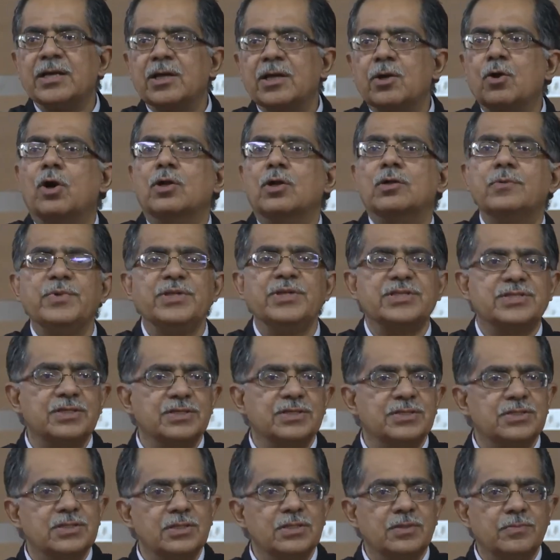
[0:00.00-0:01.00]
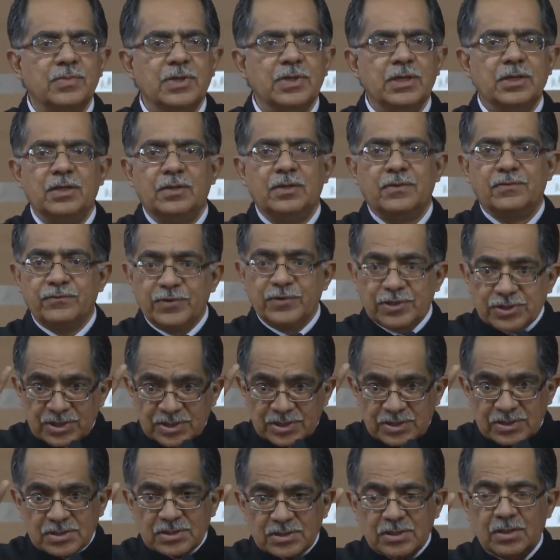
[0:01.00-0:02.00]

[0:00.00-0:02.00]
economy system which